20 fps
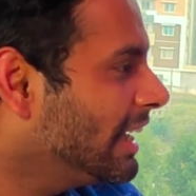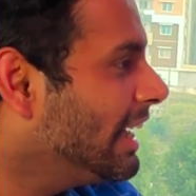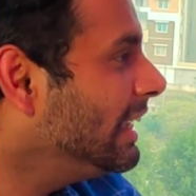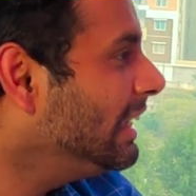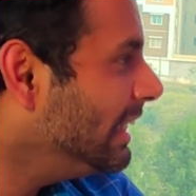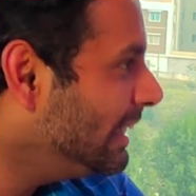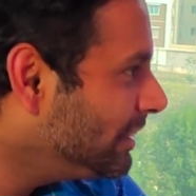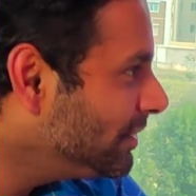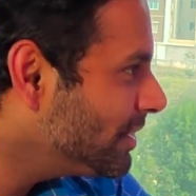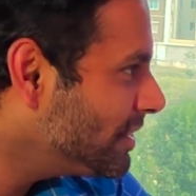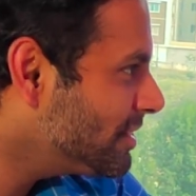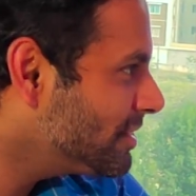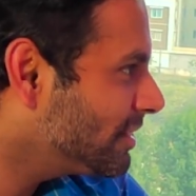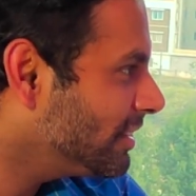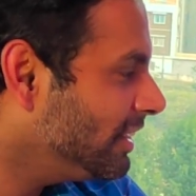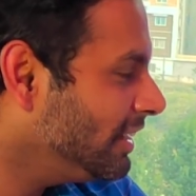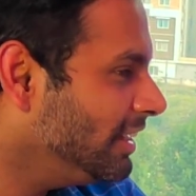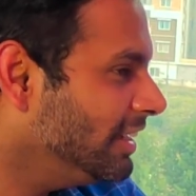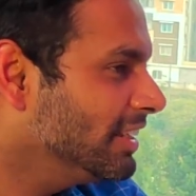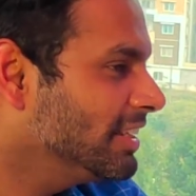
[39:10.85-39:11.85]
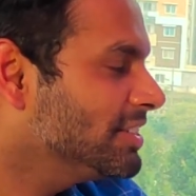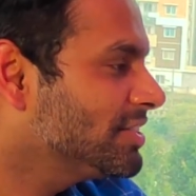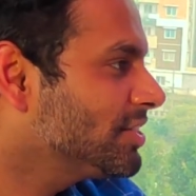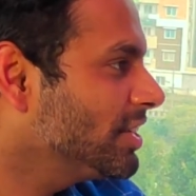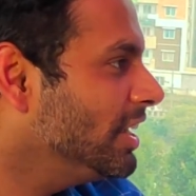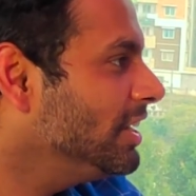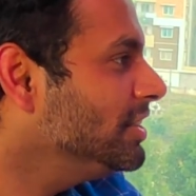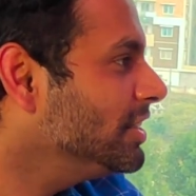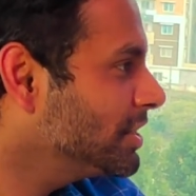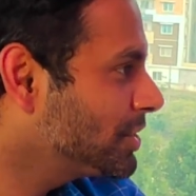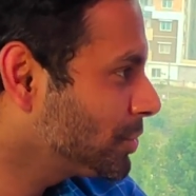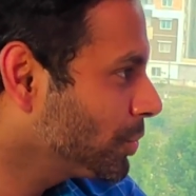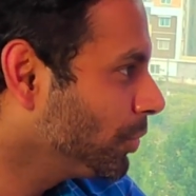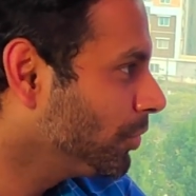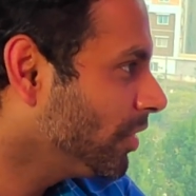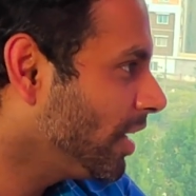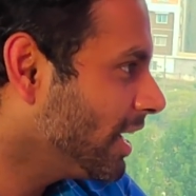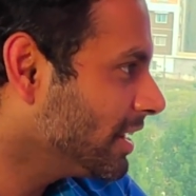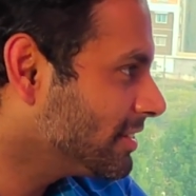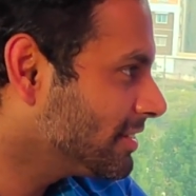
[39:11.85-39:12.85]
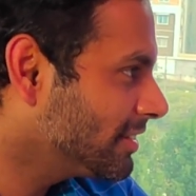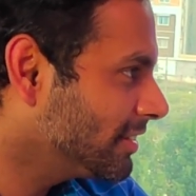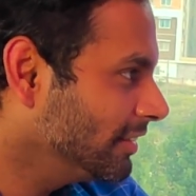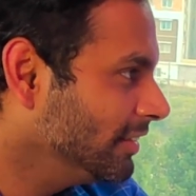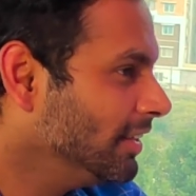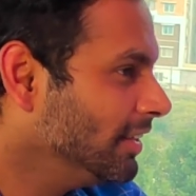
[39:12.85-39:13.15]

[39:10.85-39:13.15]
any industry, it is changing so fast.